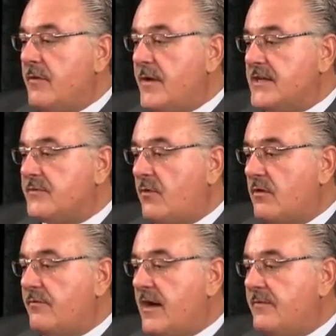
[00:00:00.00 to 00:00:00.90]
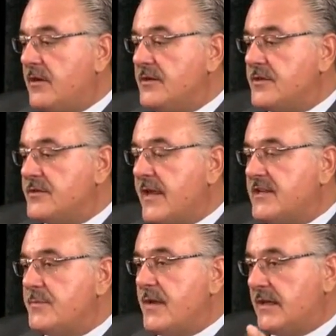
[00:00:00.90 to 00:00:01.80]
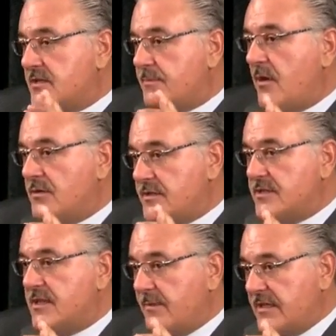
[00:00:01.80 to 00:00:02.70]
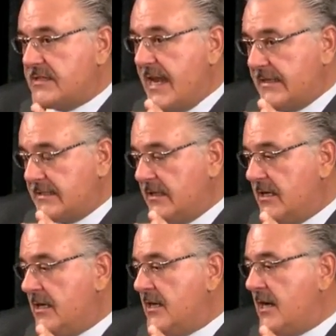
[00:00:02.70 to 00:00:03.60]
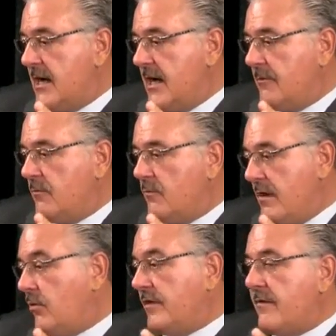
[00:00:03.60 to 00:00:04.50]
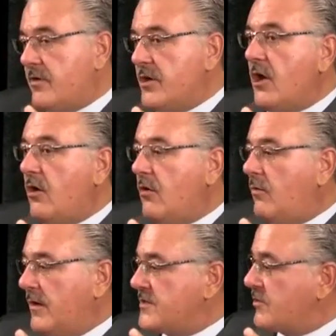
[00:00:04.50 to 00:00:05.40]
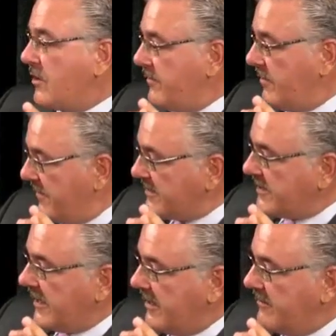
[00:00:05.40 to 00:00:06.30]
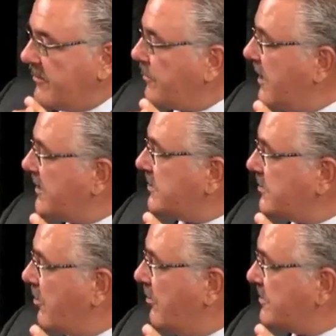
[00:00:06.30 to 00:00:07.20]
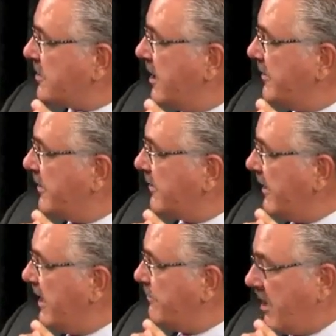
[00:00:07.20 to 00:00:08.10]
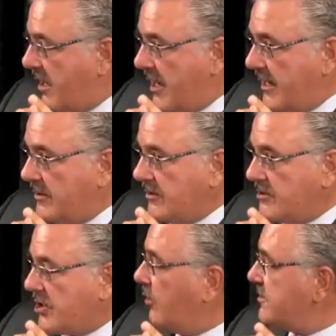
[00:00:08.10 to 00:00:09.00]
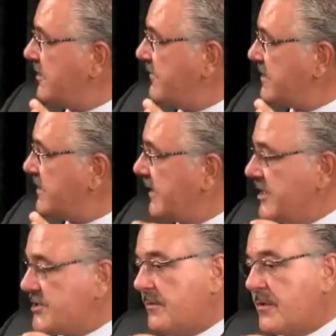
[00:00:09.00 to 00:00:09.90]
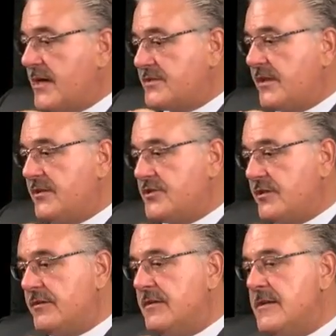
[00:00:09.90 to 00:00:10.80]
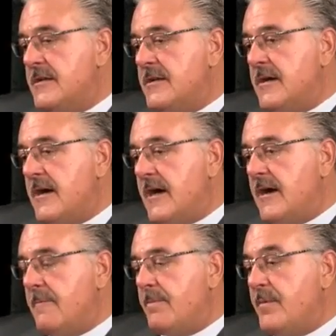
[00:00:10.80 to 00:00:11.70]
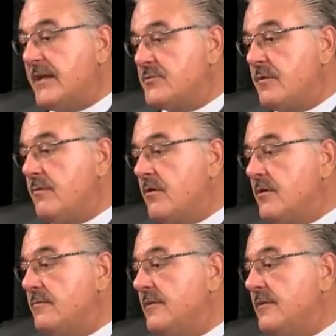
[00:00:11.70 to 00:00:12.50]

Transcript: over the past 4 or 5 years is that it's being exposed to some extent. We will never know what sort of investigative or prosecutorial misconduct lay behind Joe's investigation and prosecution because we